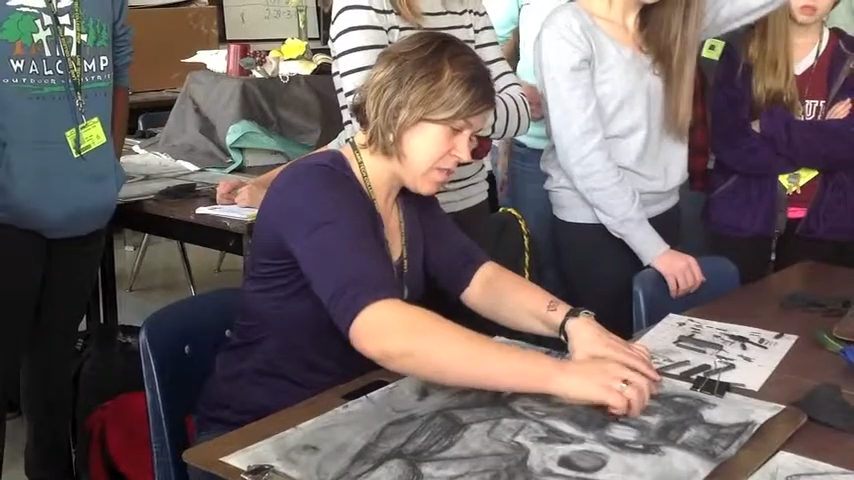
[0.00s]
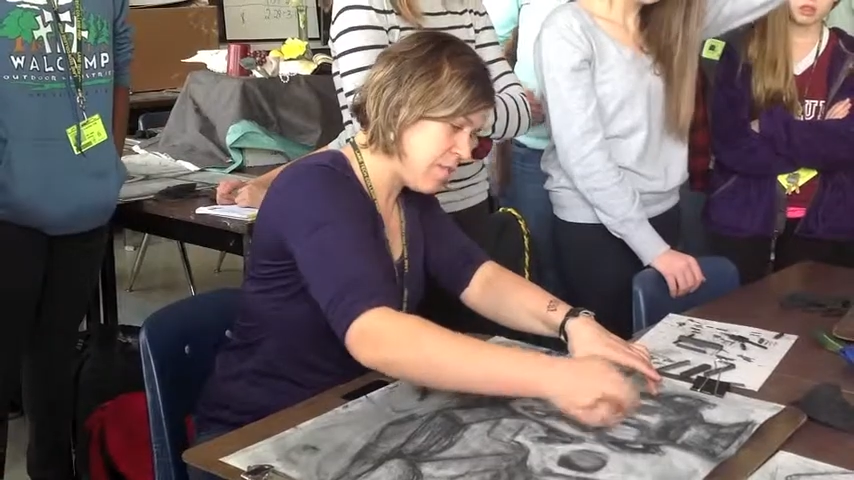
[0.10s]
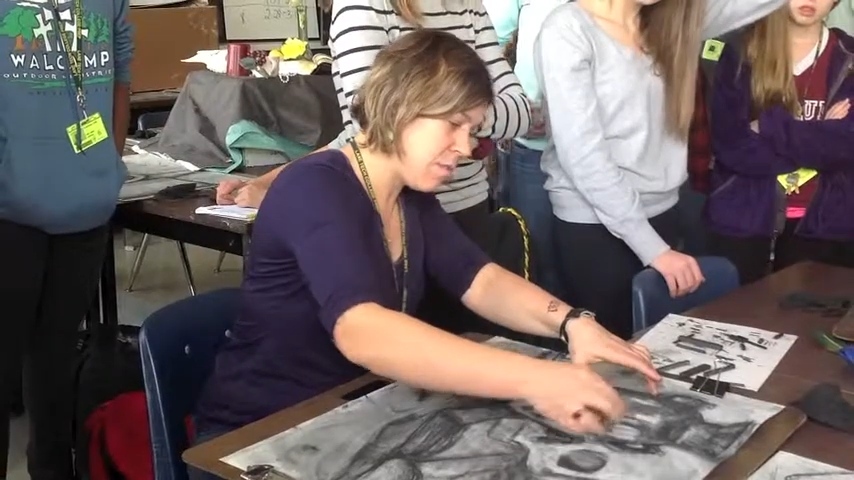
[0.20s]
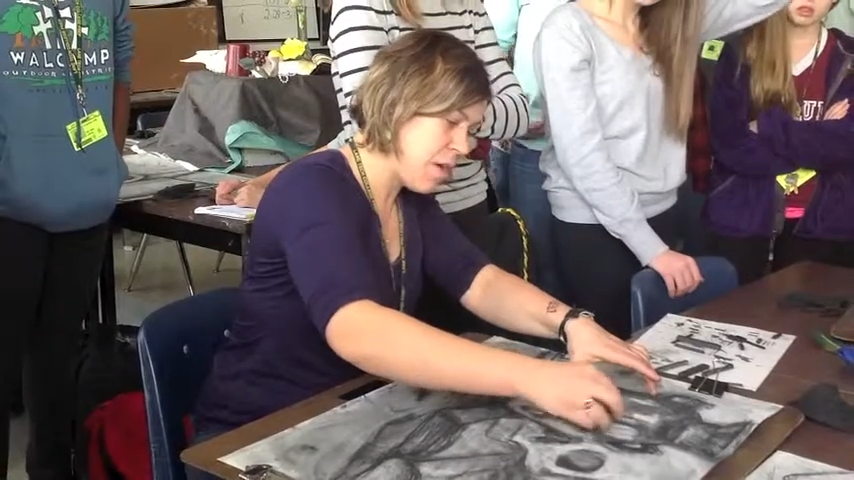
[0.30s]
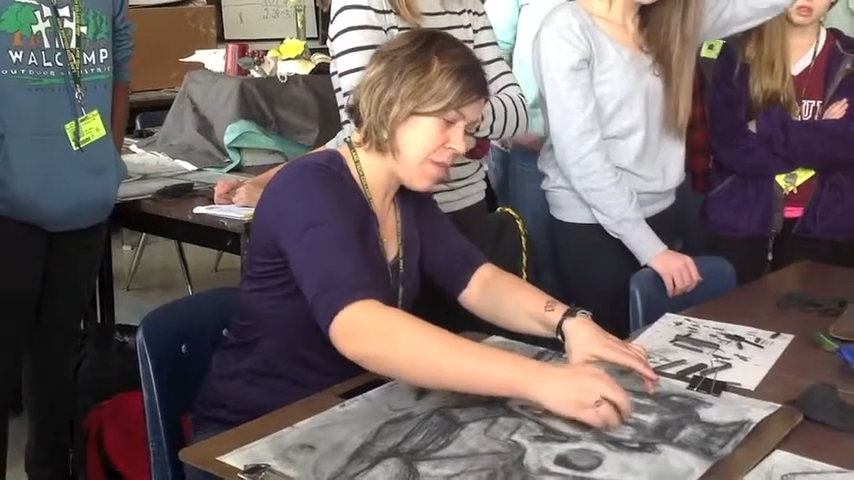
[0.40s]

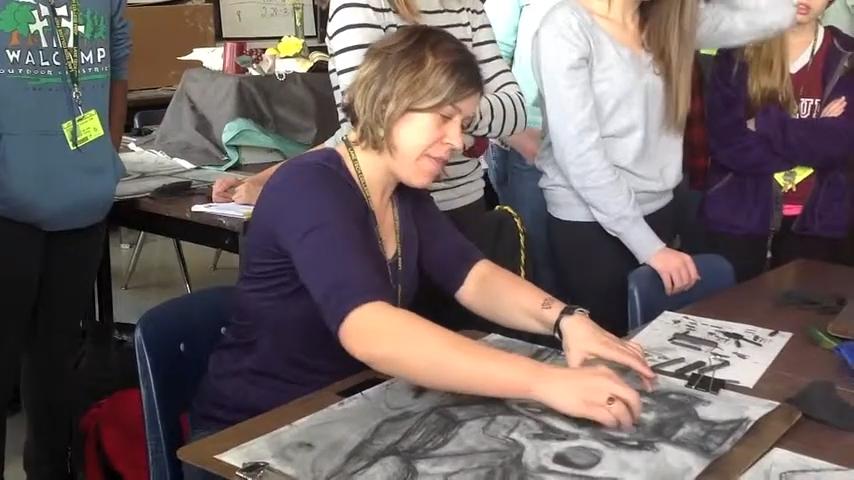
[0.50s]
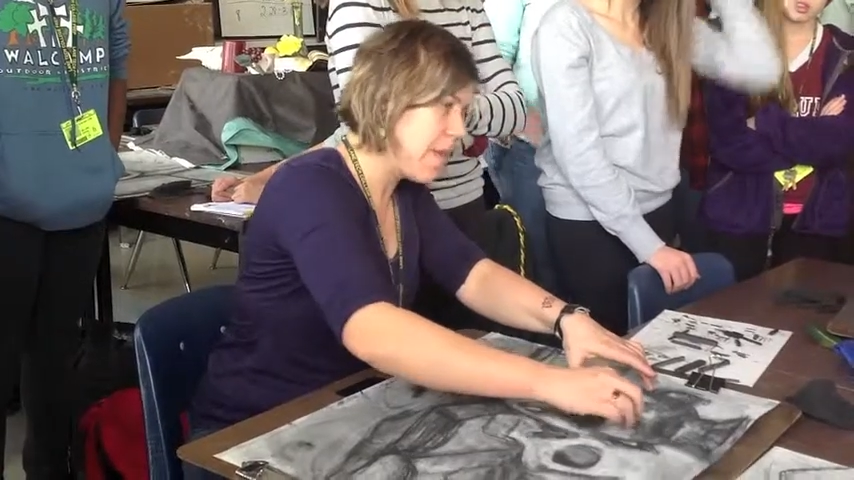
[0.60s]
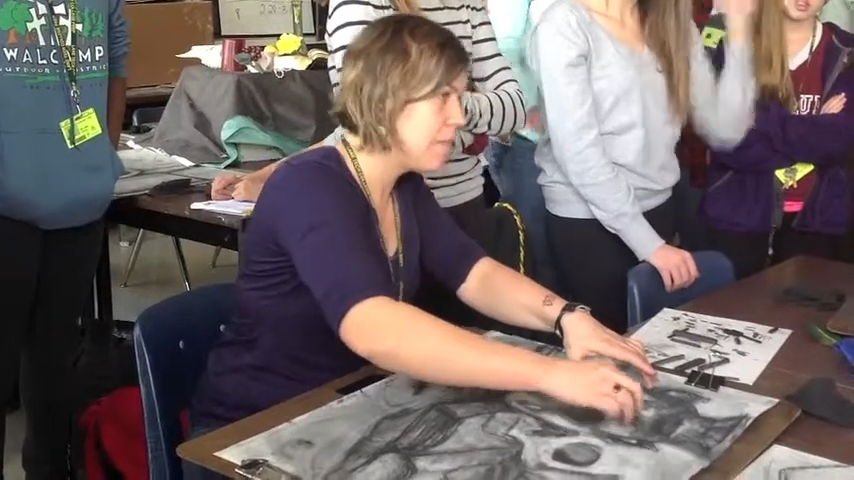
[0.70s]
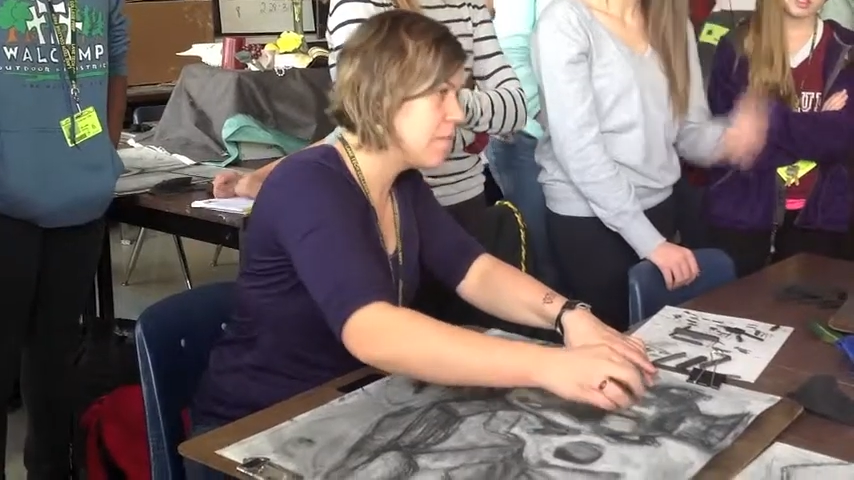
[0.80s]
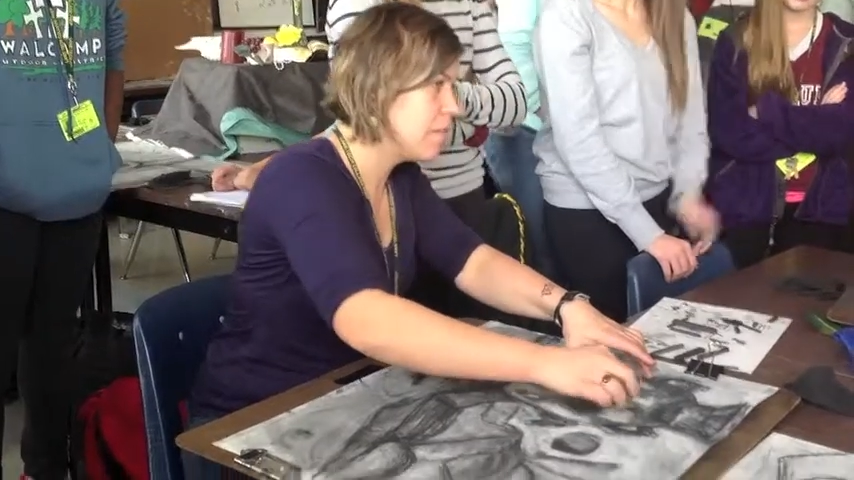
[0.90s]
if you want
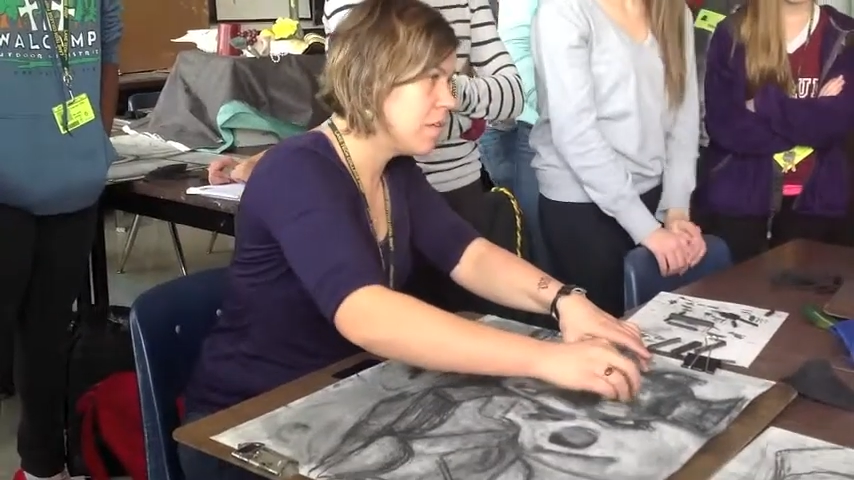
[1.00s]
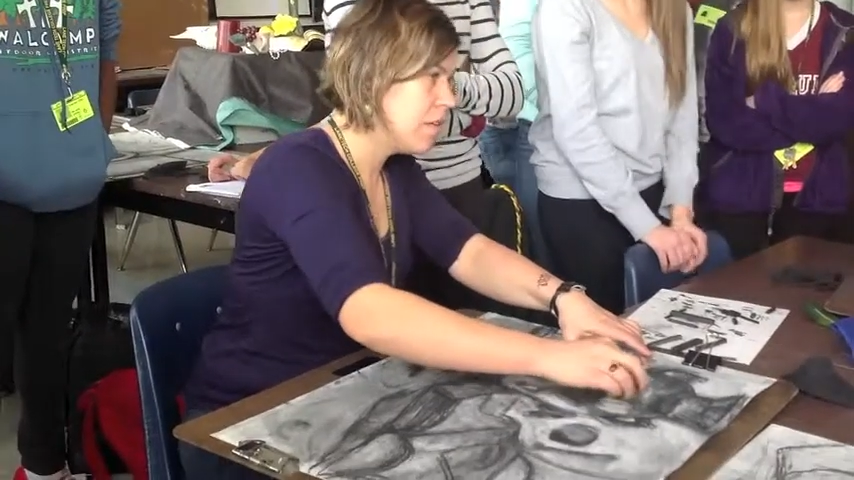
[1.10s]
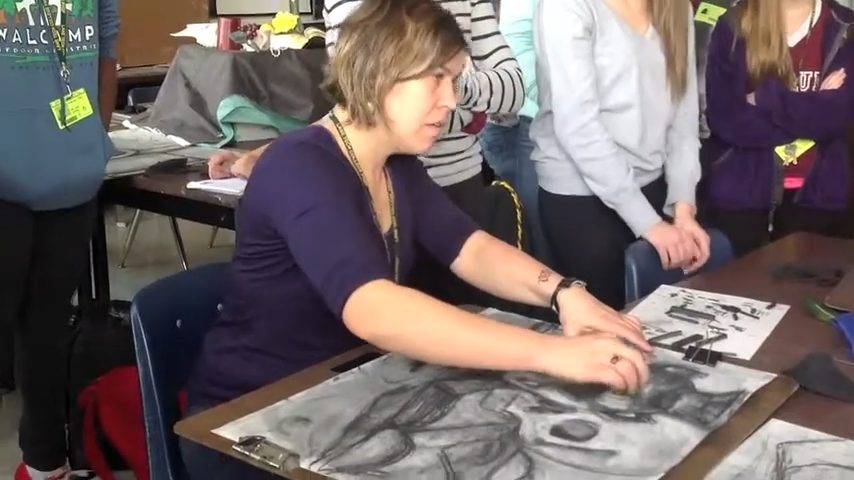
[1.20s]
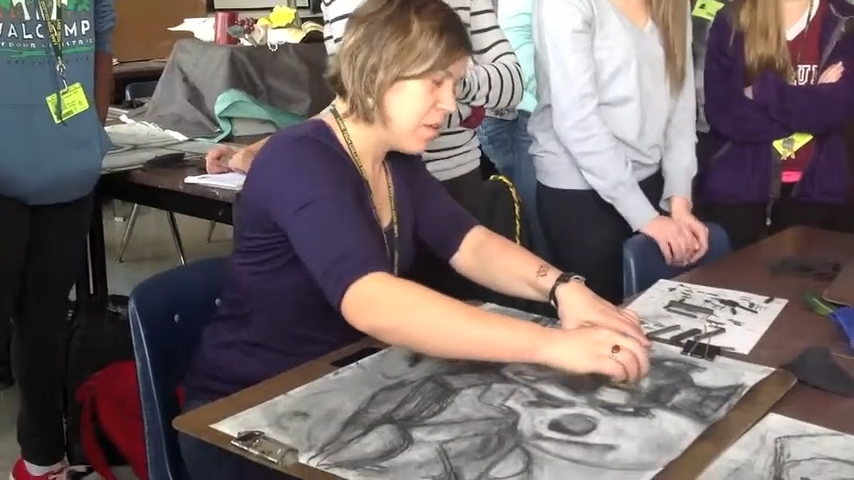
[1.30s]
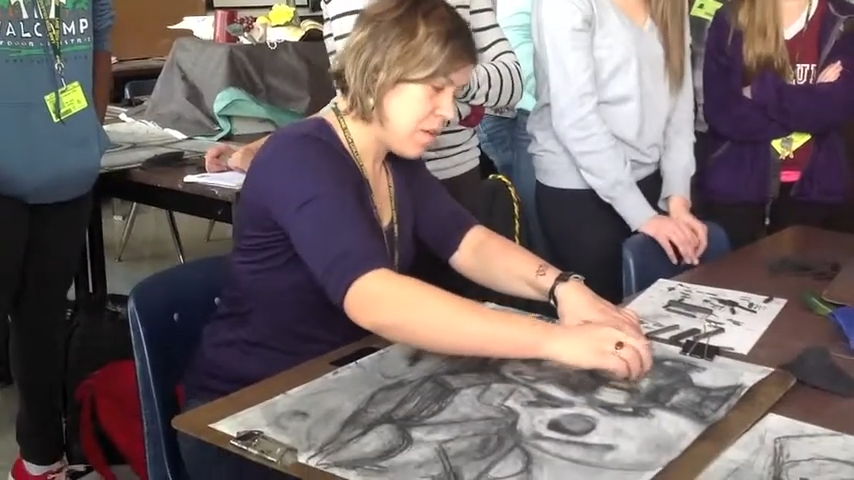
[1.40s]
that.
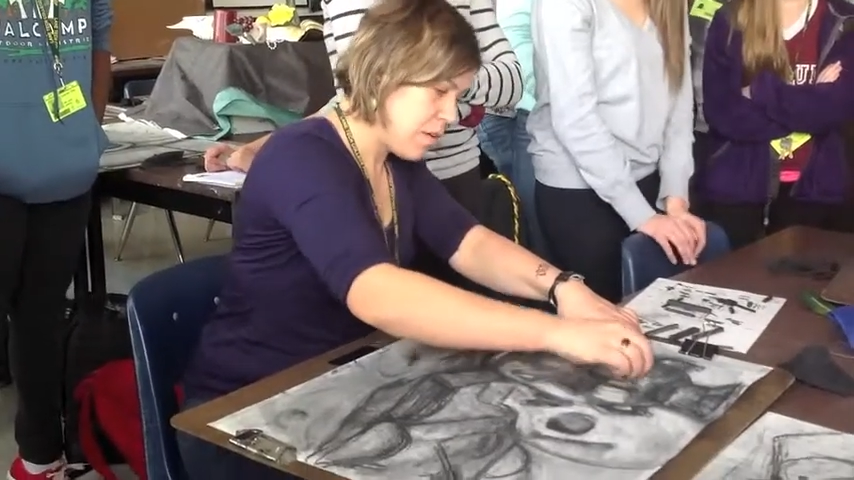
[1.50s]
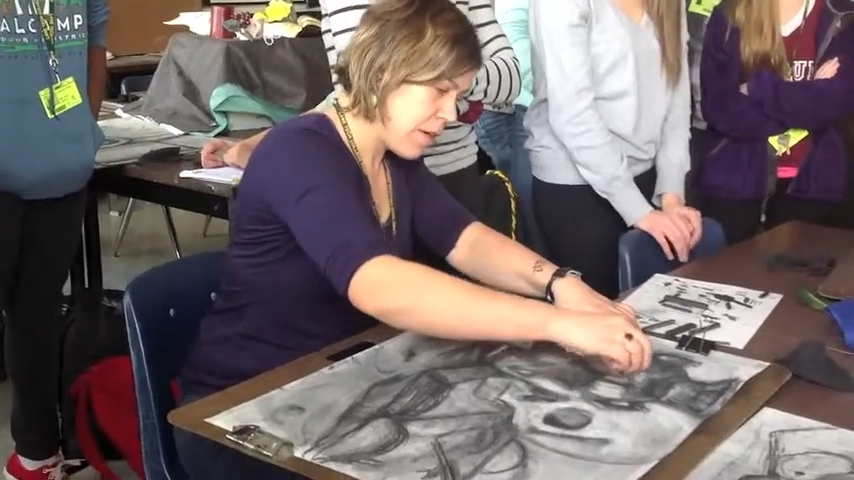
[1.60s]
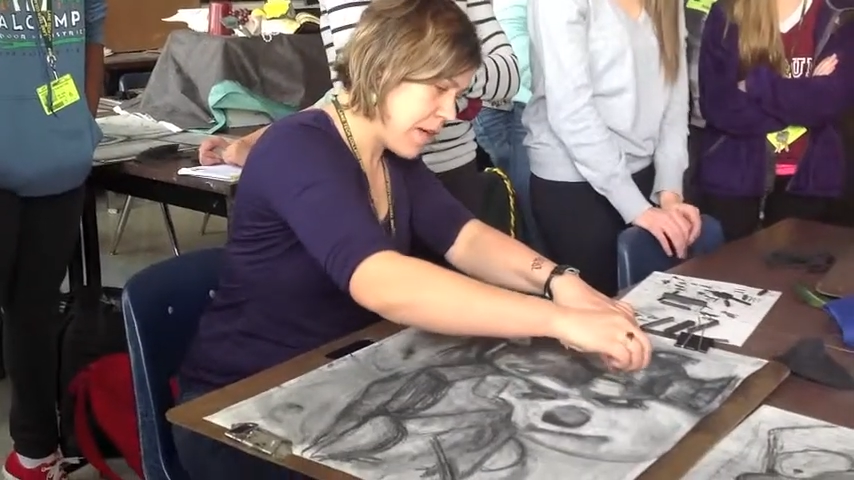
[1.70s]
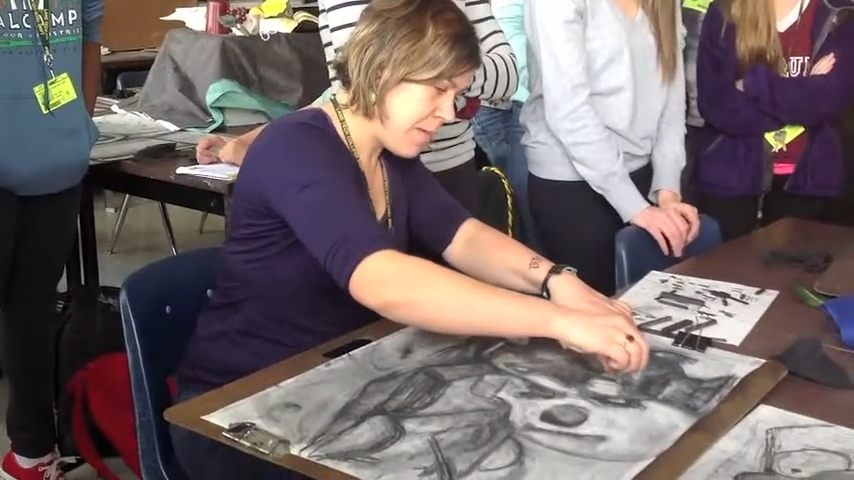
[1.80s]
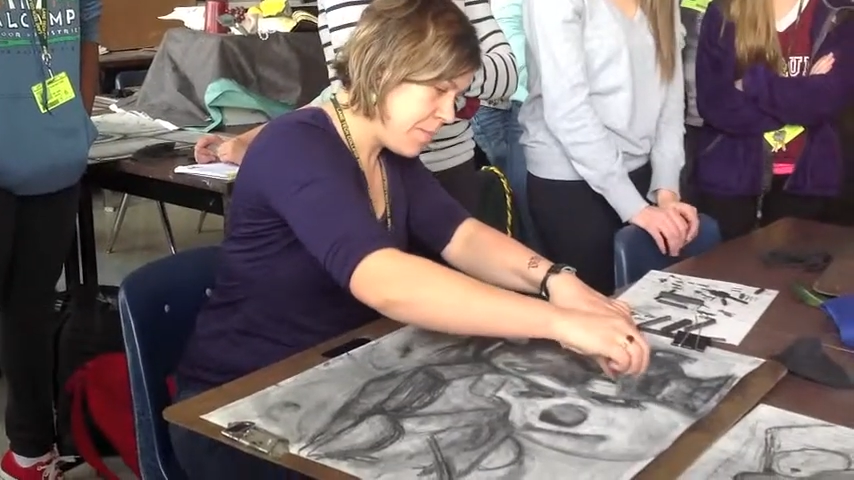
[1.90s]

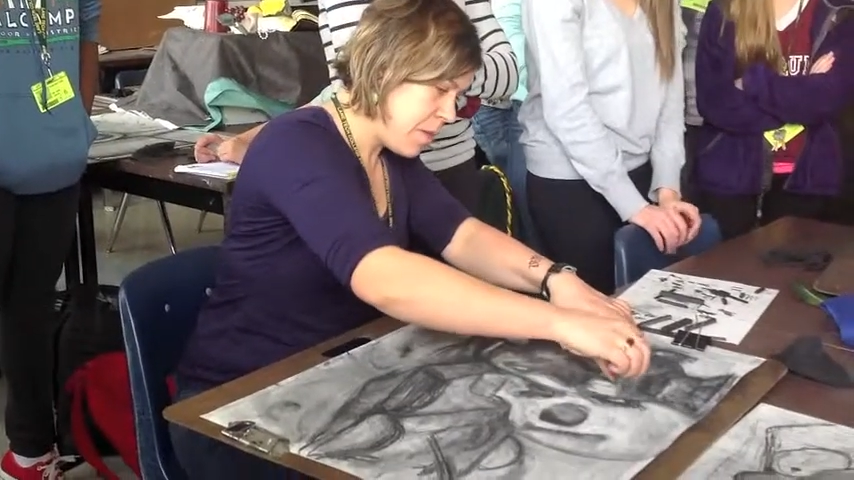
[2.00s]
Okay?